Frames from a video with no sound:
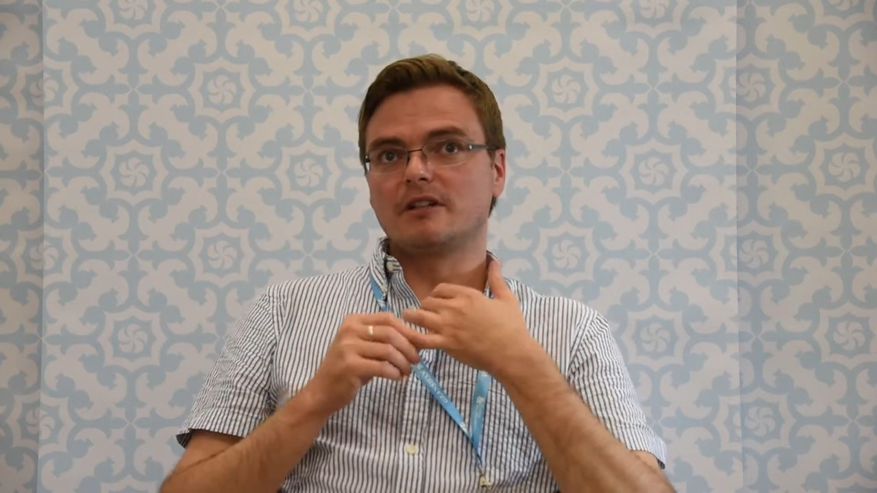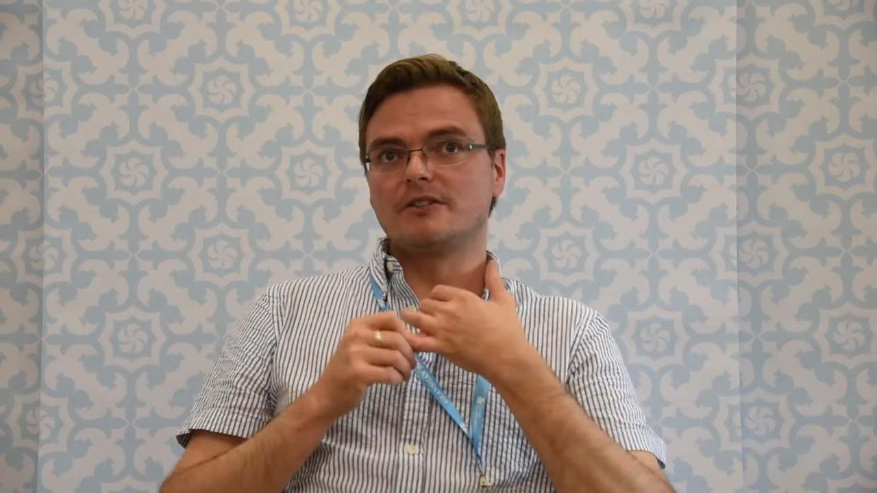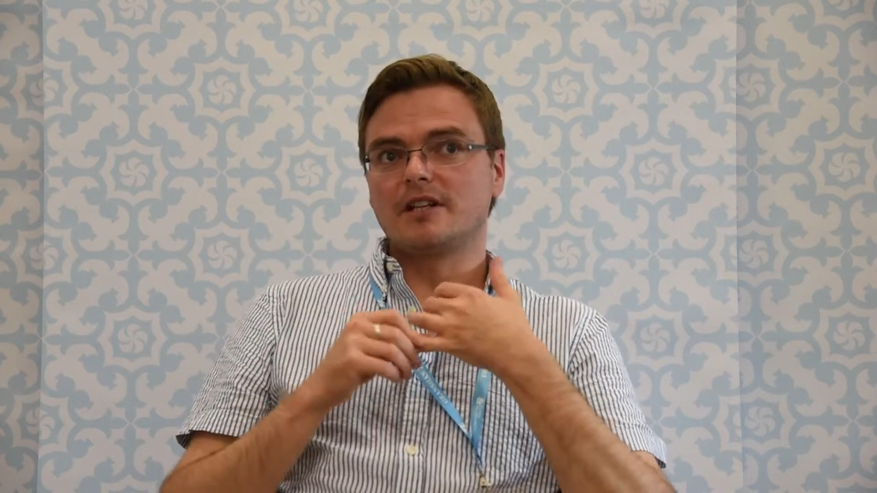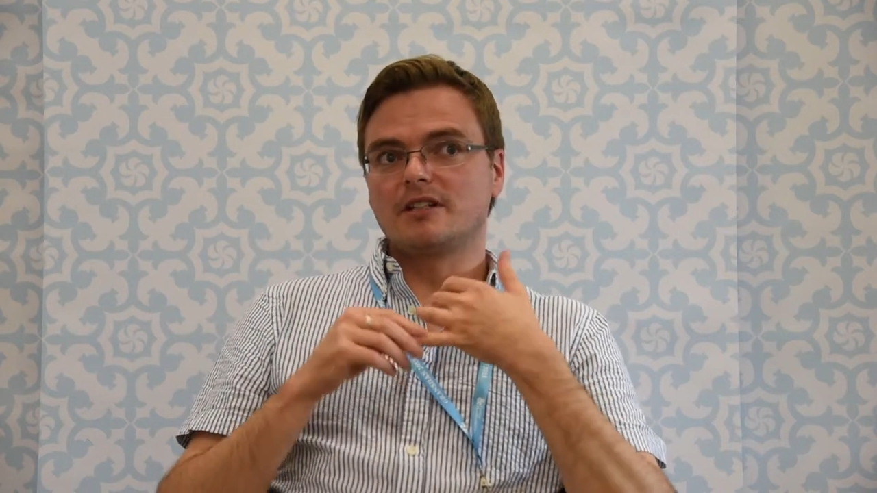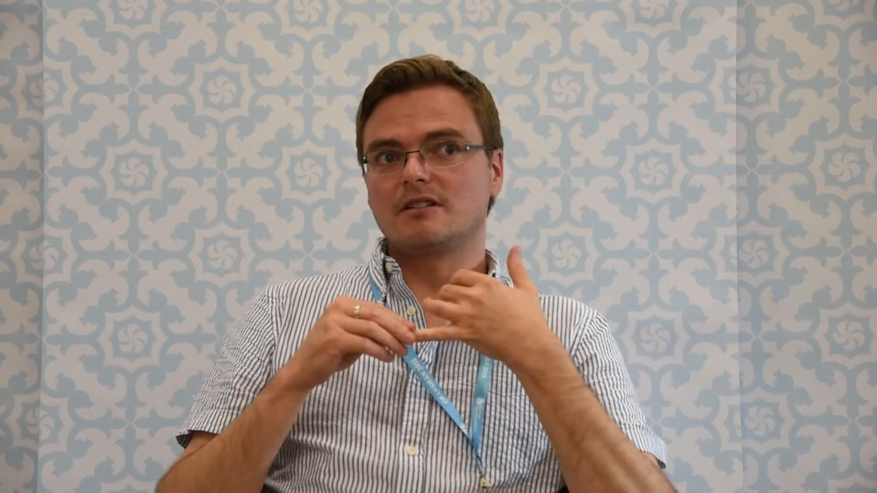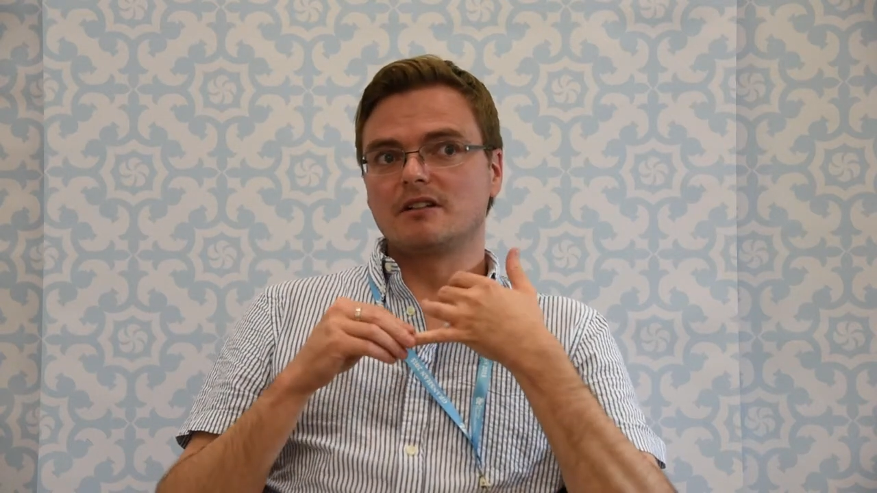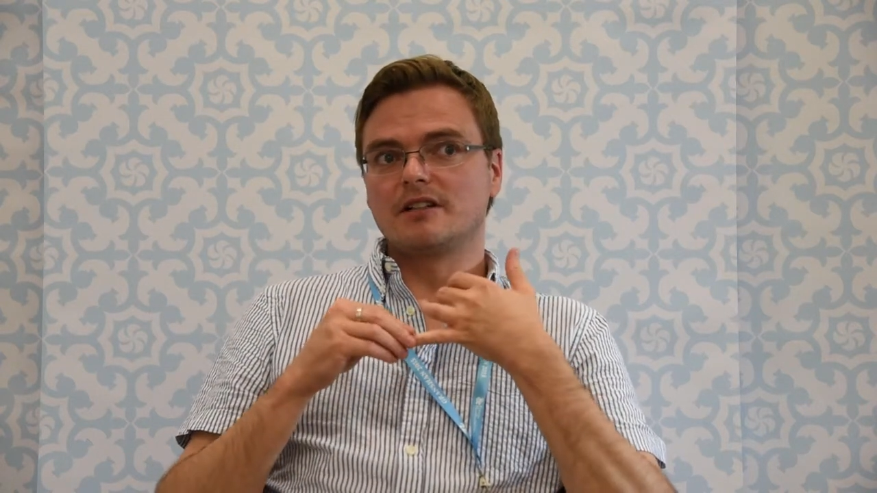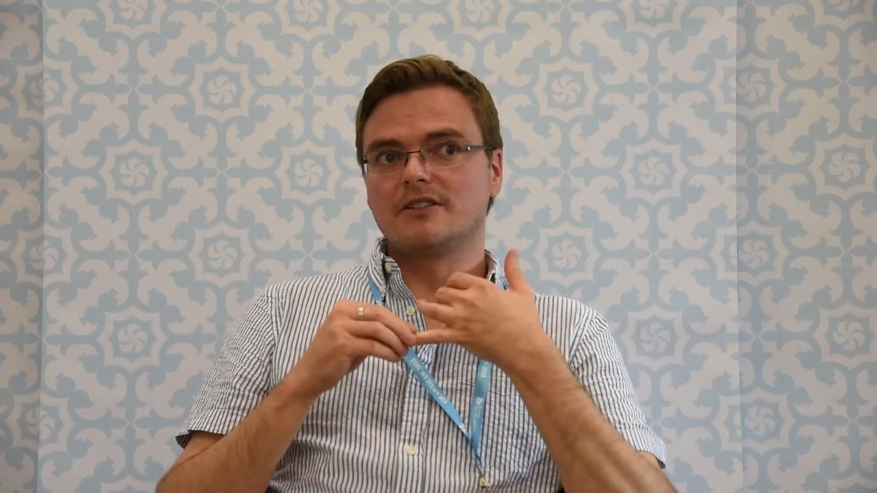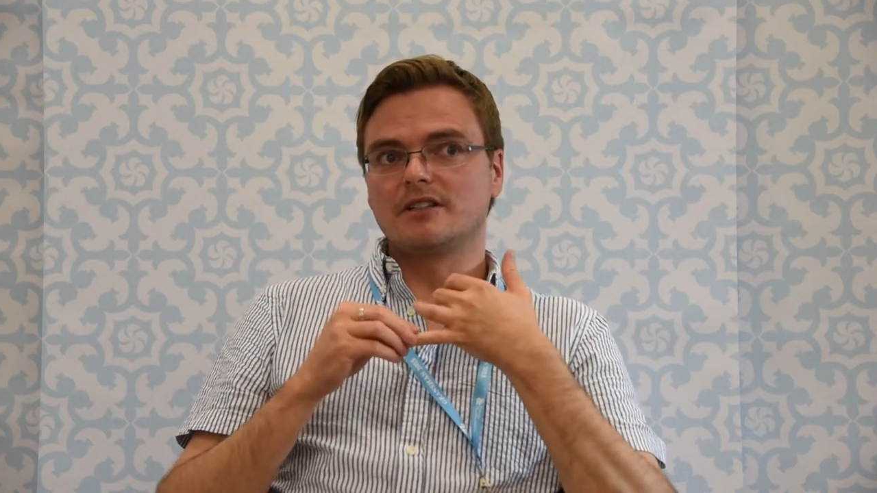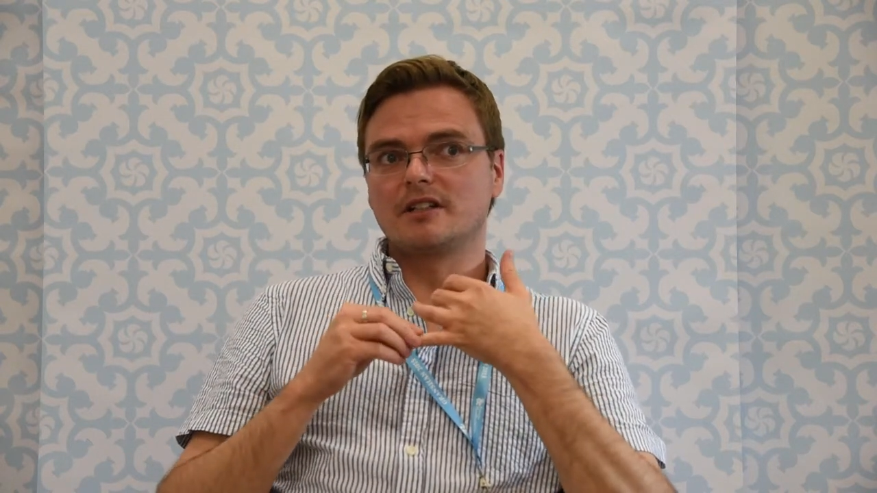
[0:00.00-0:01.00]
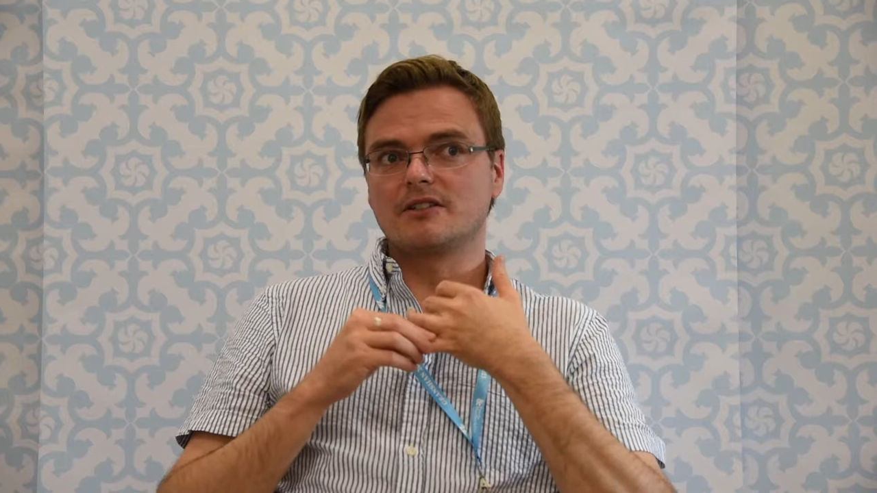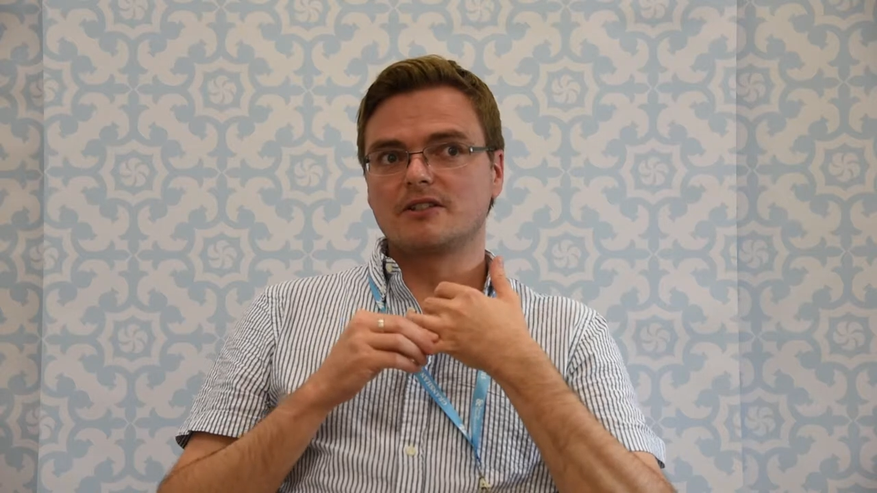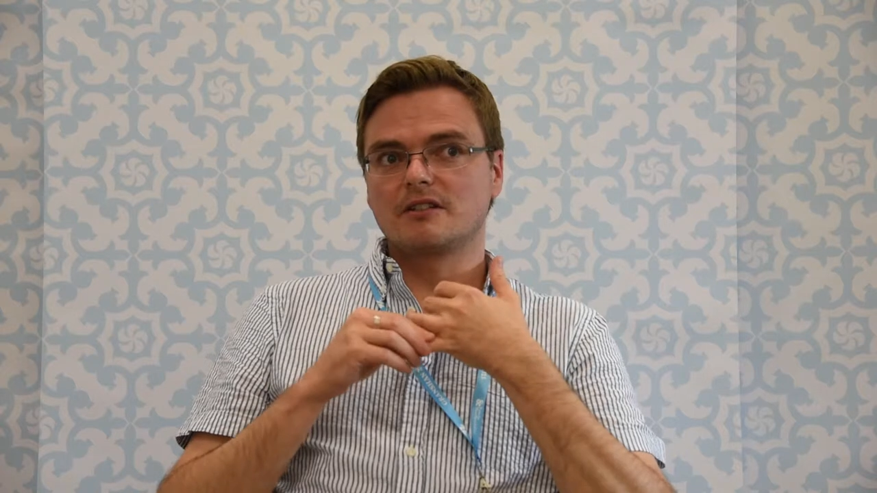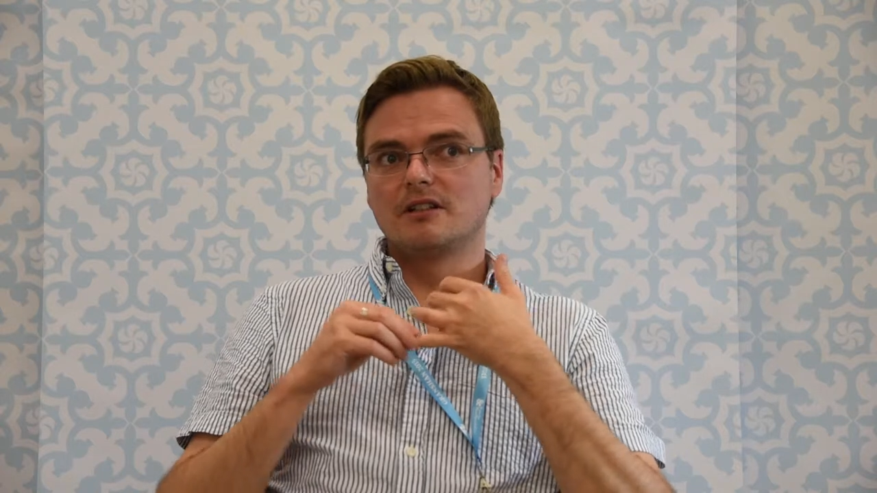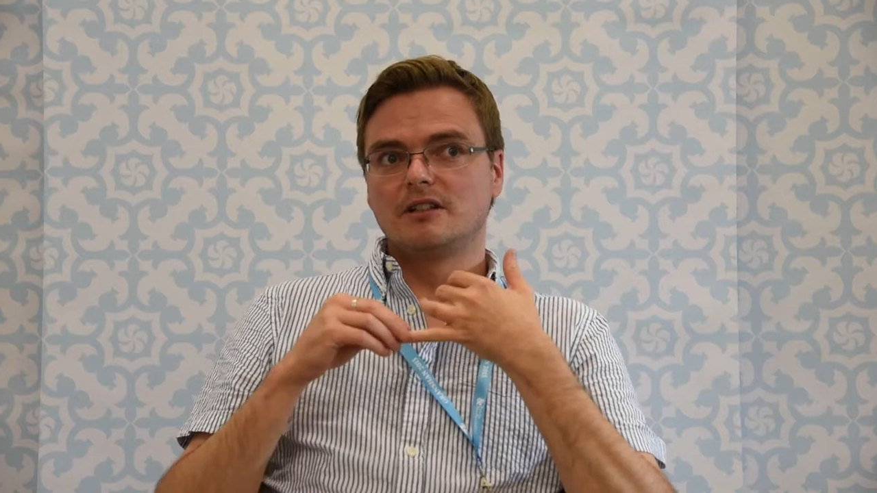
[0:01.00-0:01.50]
contextualize
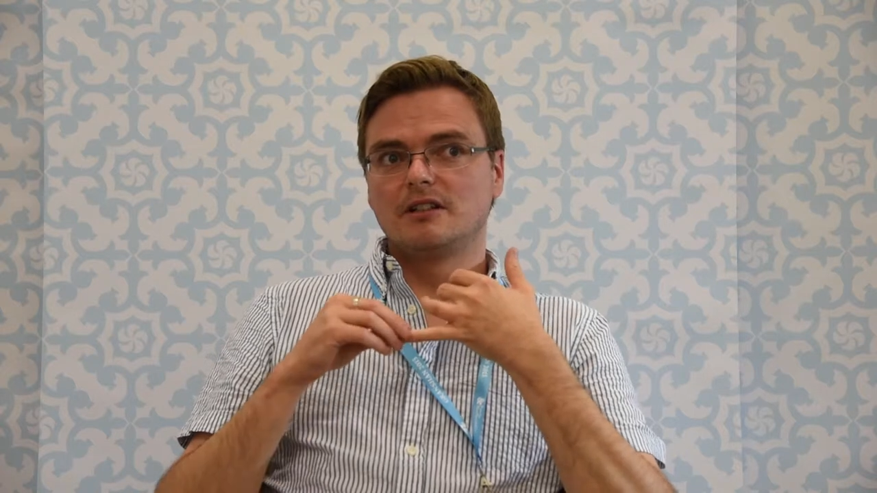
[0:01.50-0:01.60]
things